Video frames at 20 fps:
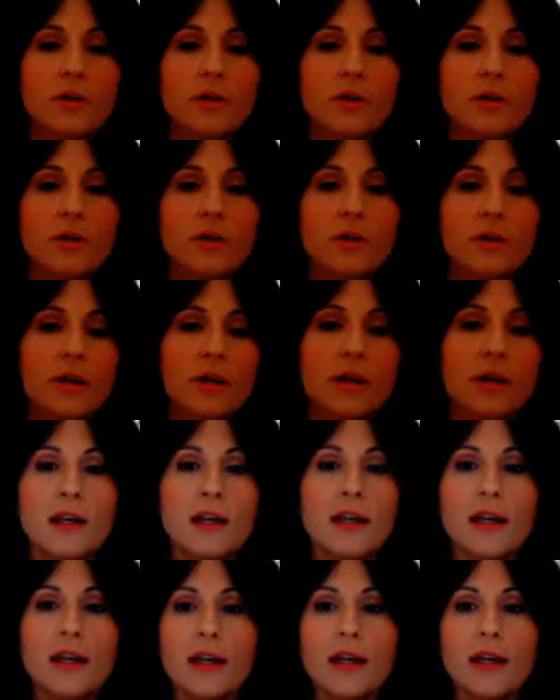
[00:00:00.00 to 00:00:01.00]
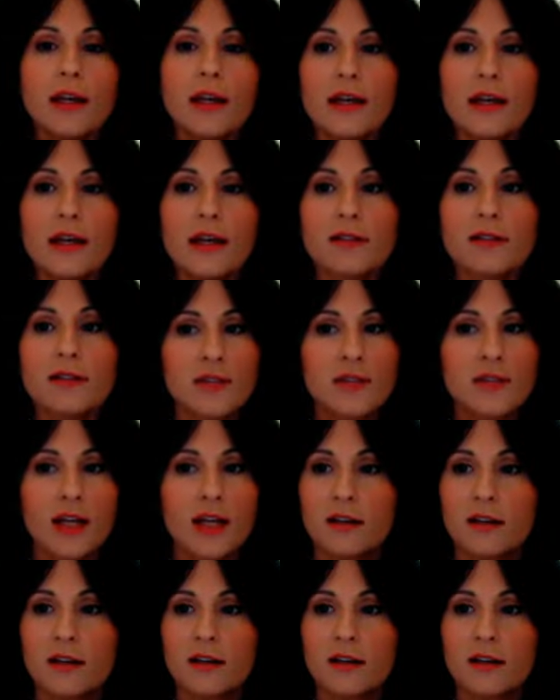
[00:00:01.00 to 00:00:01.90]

you, sometimes,